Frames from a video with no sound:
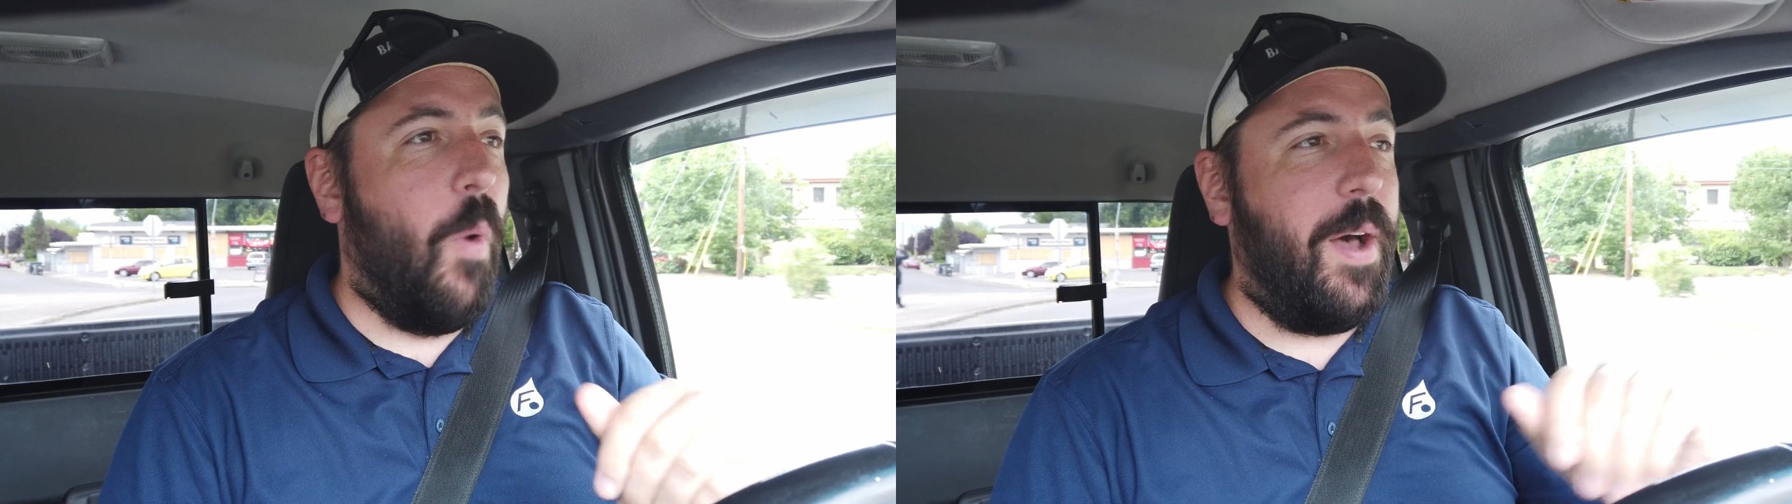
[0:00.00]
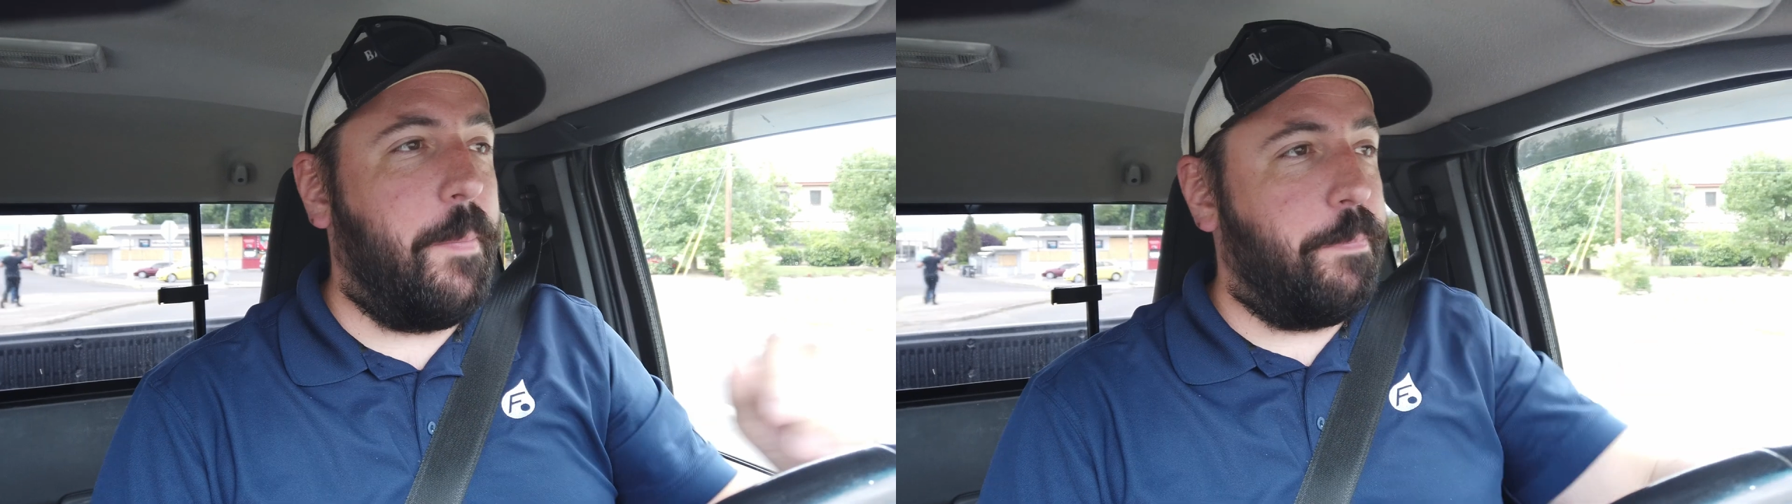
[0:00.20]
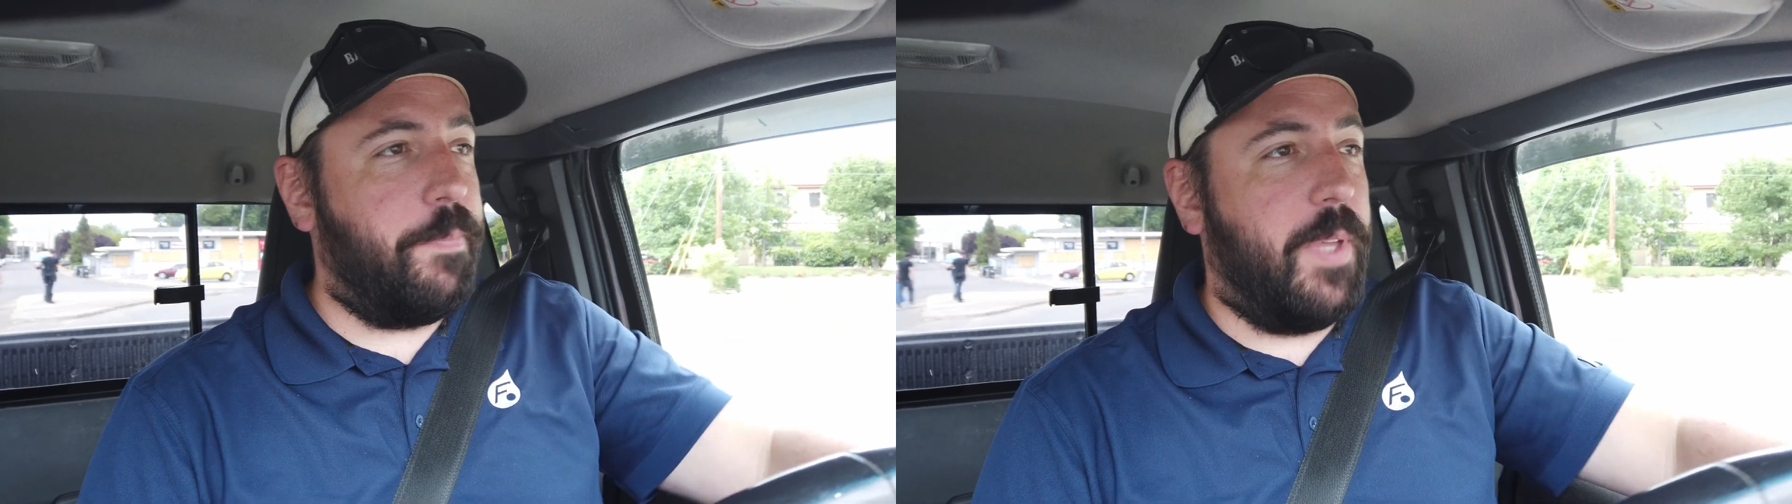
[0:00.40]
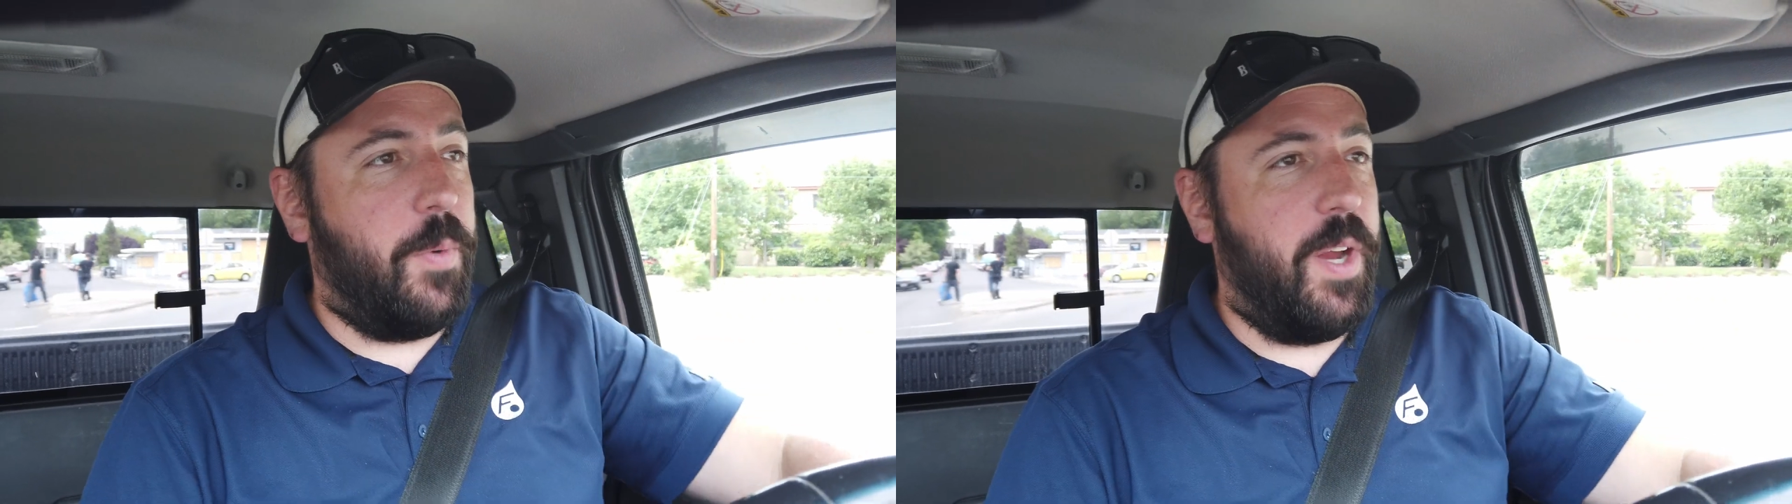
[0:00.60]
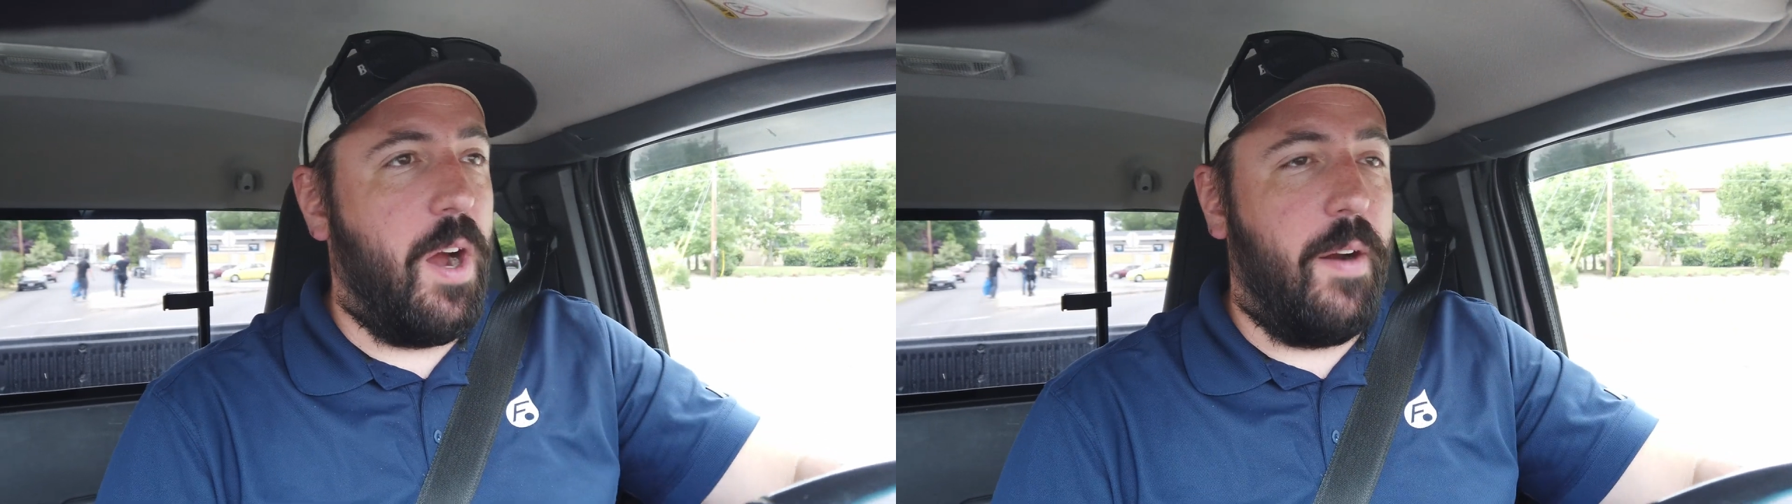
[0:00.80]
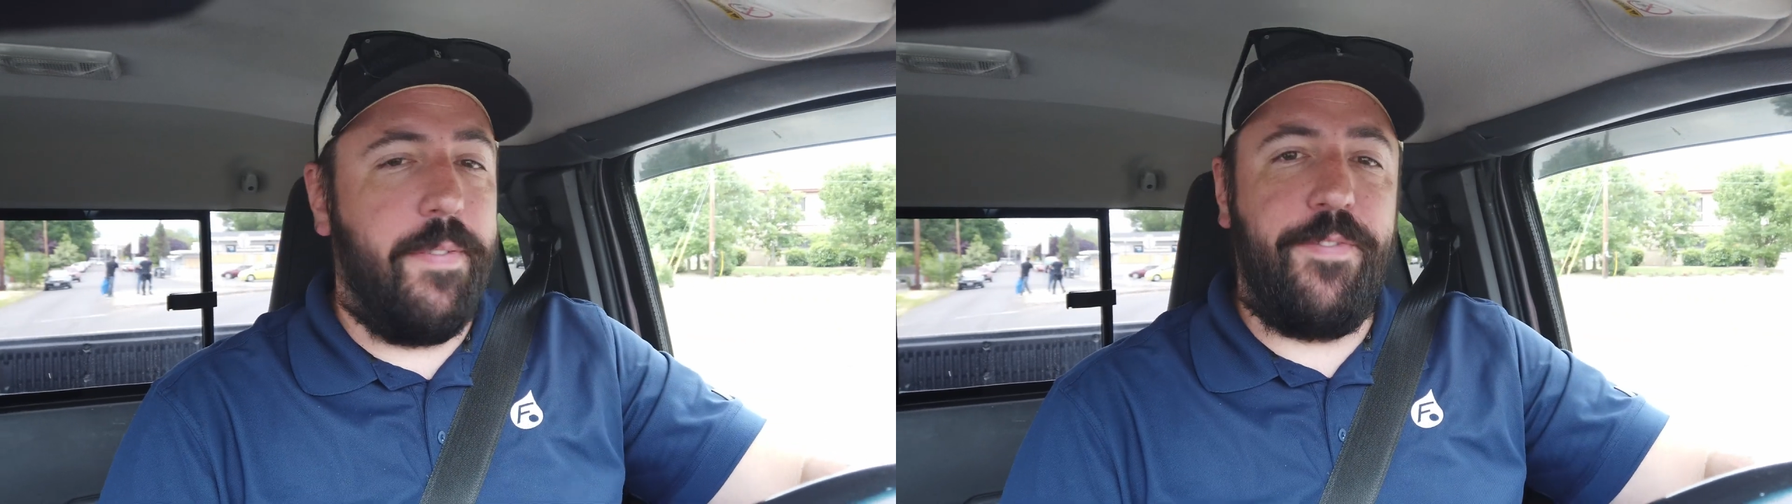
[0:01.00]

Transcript: Well, here we are,